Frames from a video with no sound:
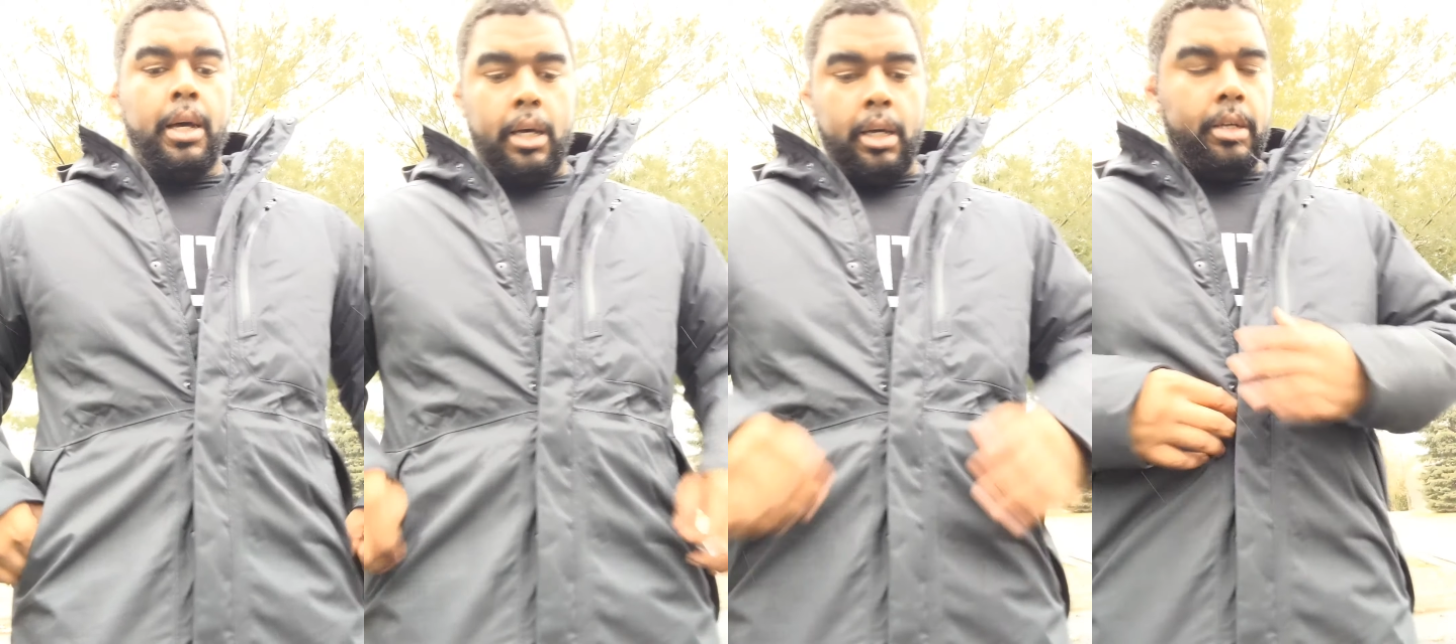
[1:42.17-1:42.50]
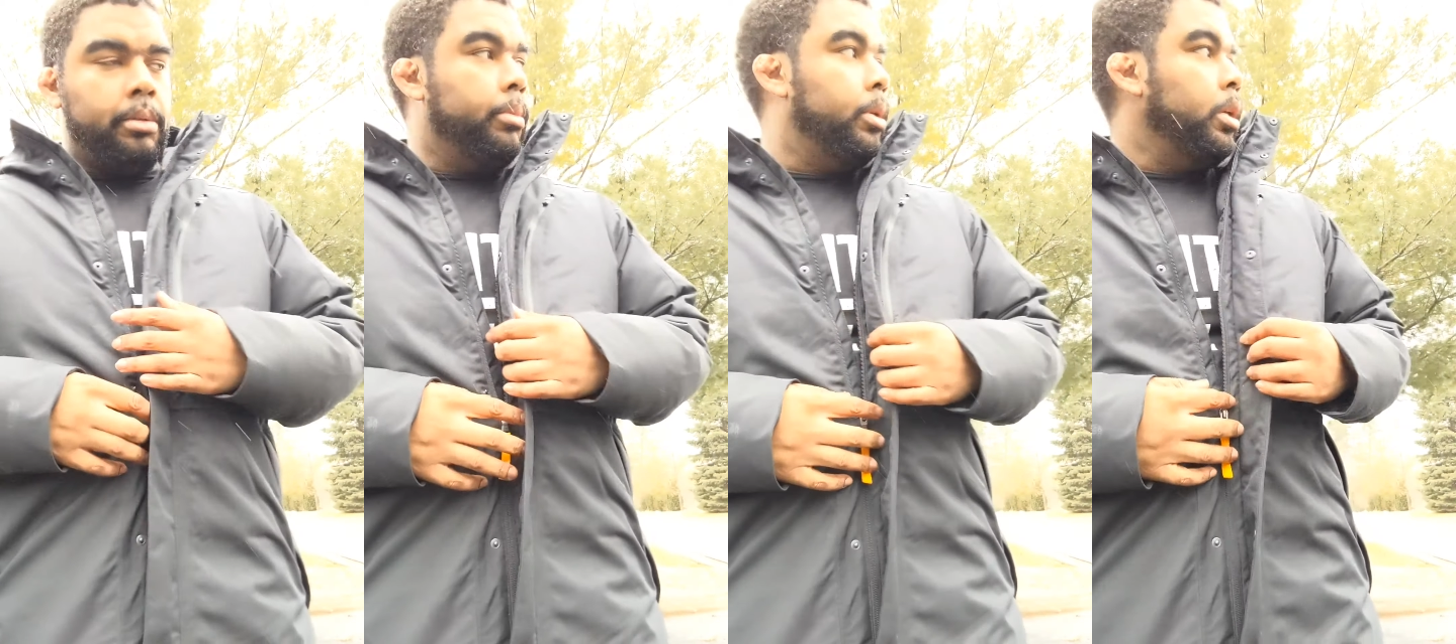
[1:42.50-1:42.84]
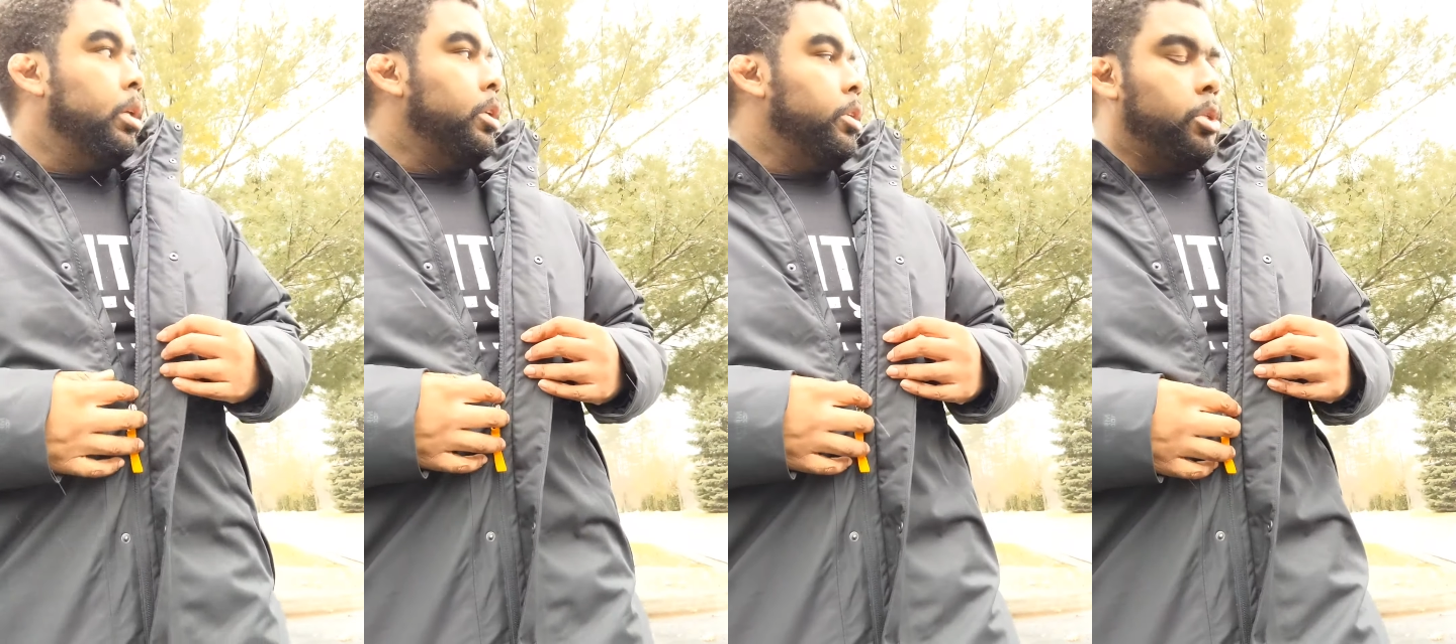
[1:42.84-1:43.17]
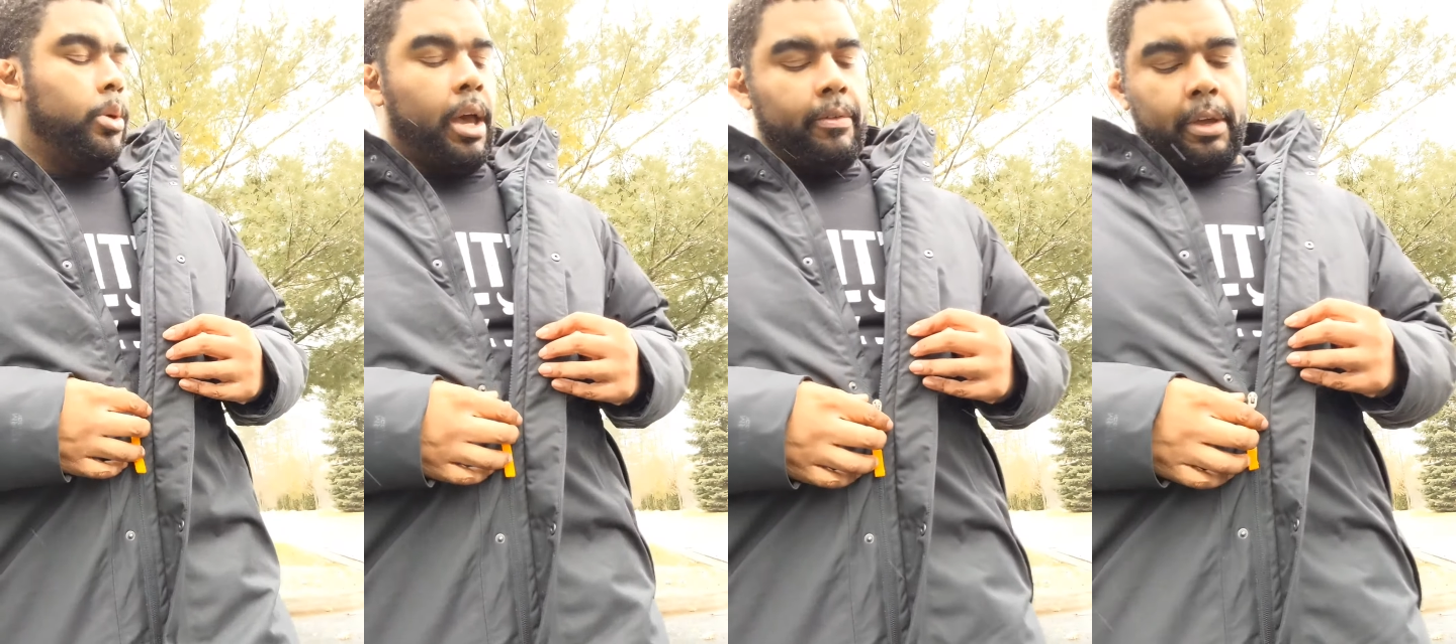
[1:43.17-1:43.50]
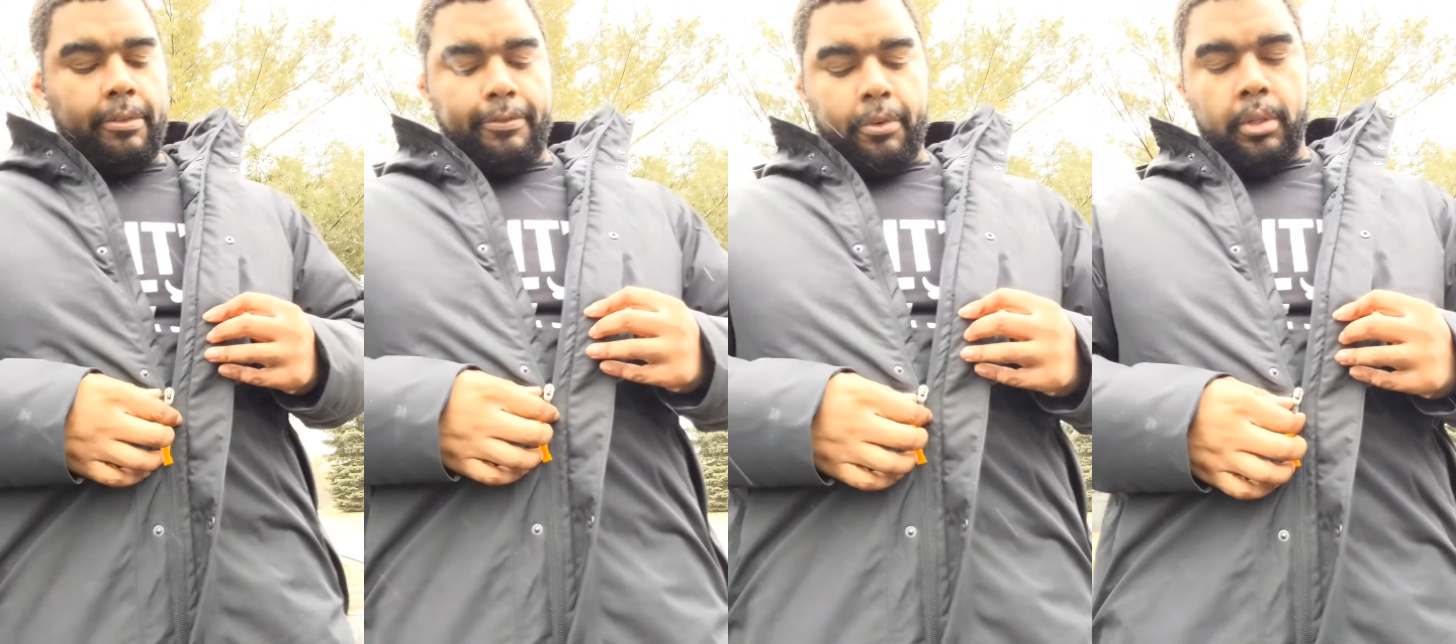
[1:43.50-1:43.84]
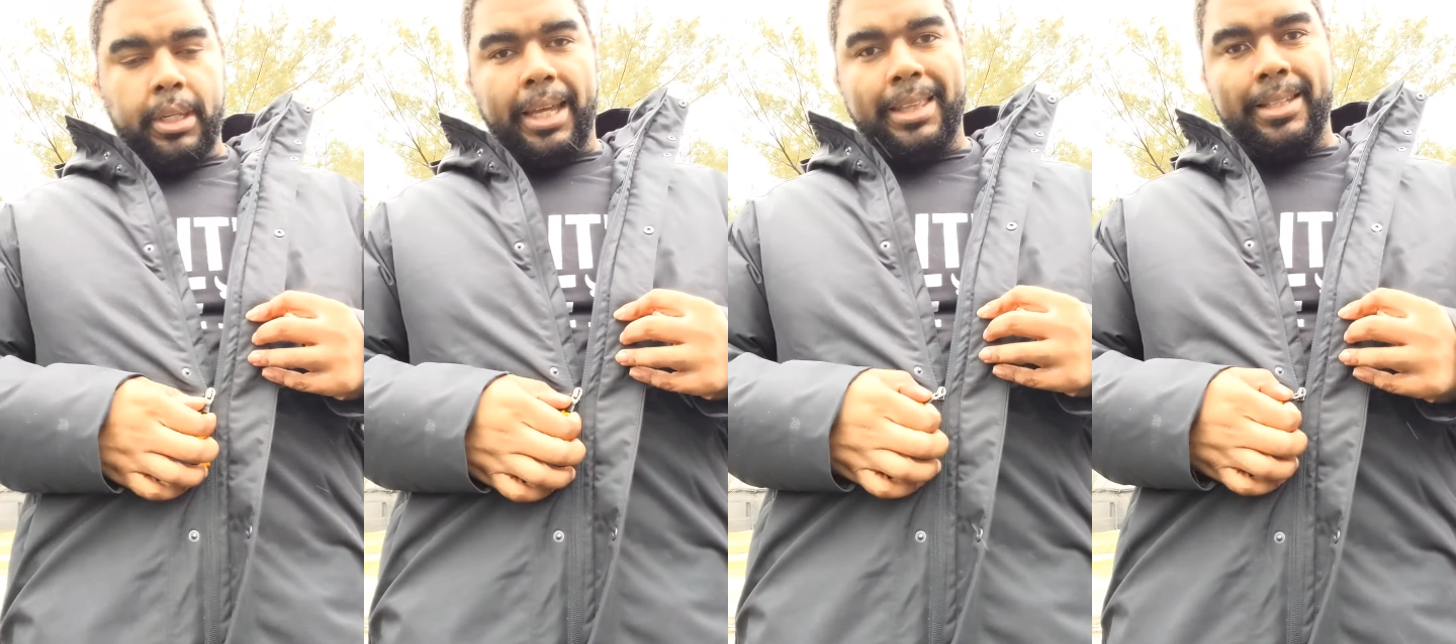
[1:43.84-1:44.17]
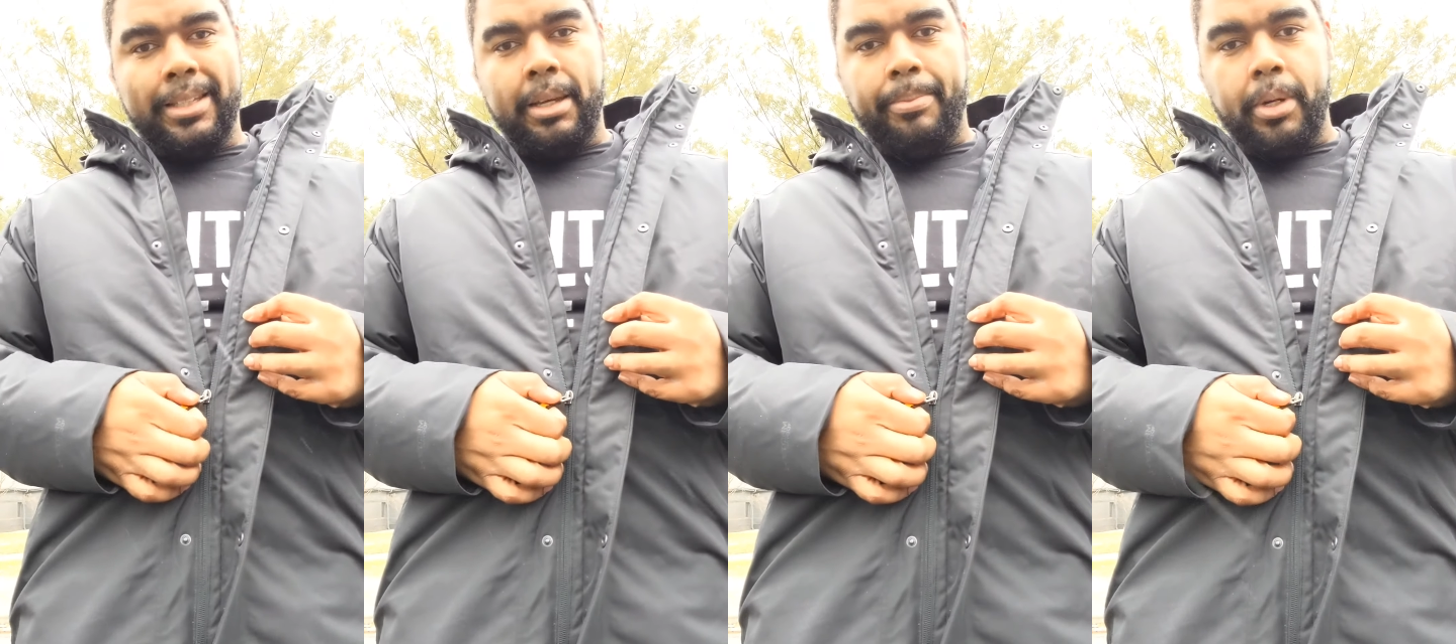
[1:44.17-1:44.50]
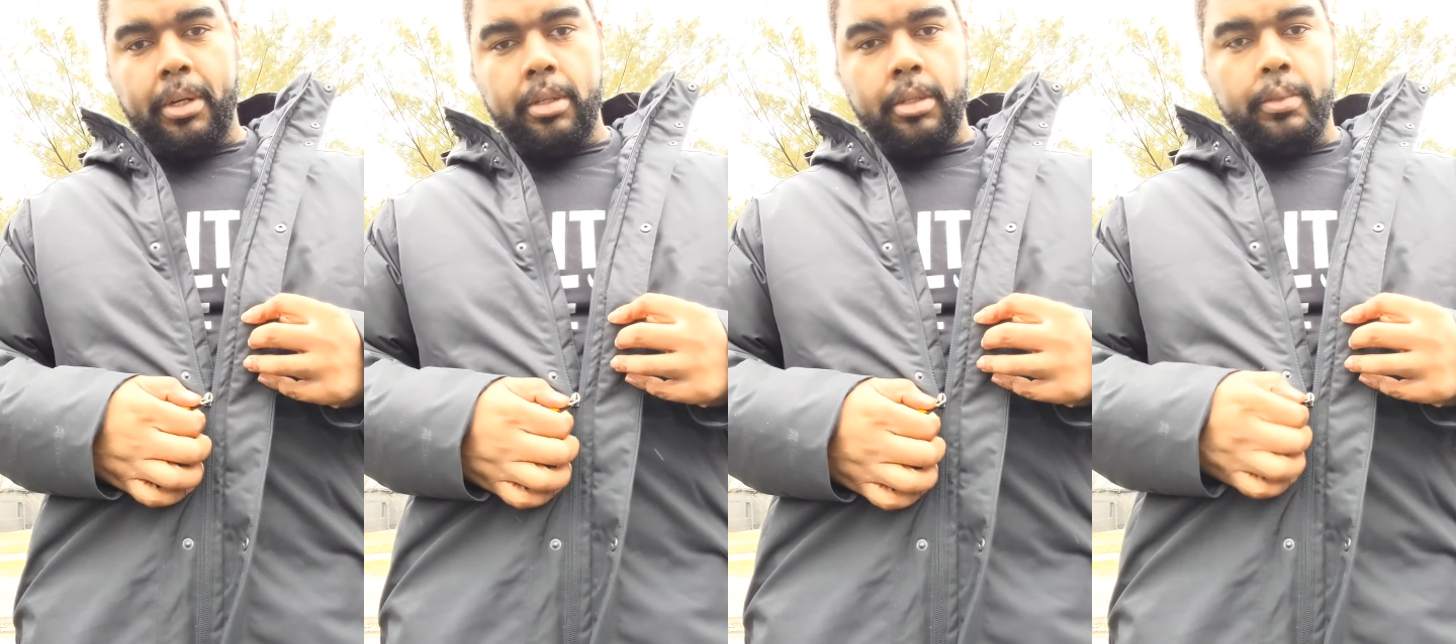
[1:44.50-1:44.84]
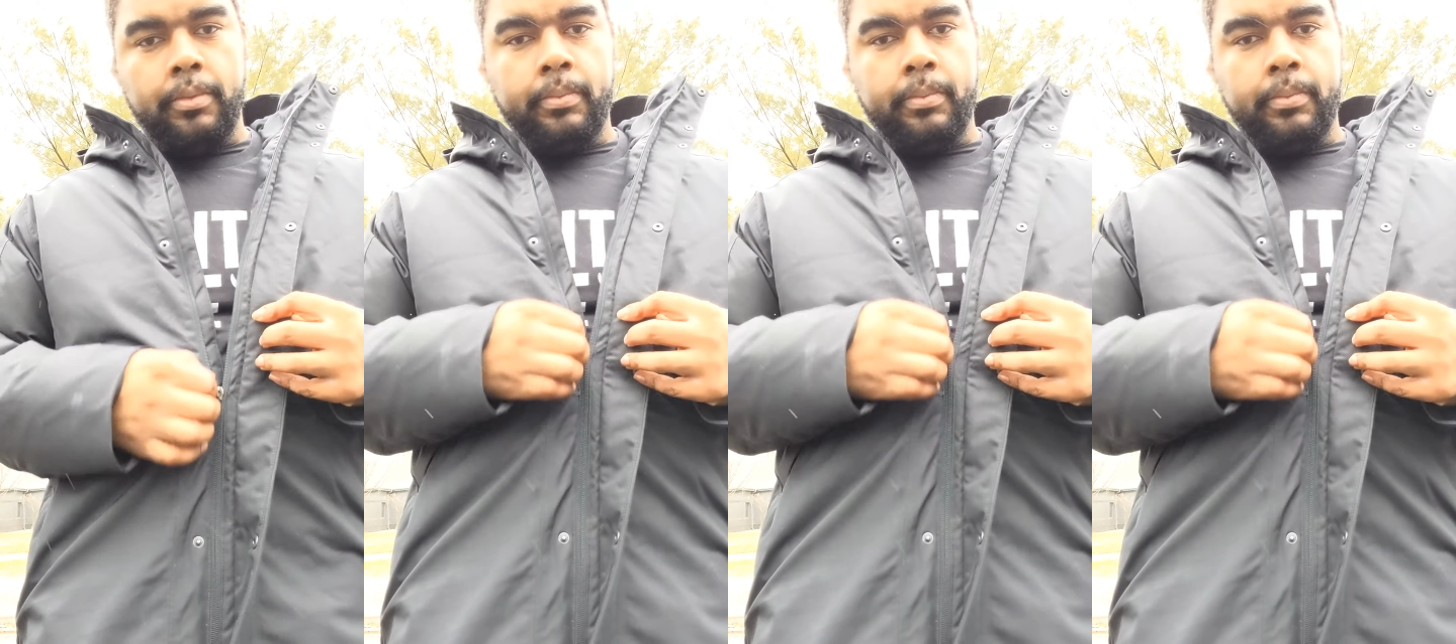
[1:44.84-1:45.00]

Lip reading: You do have a full length zipper.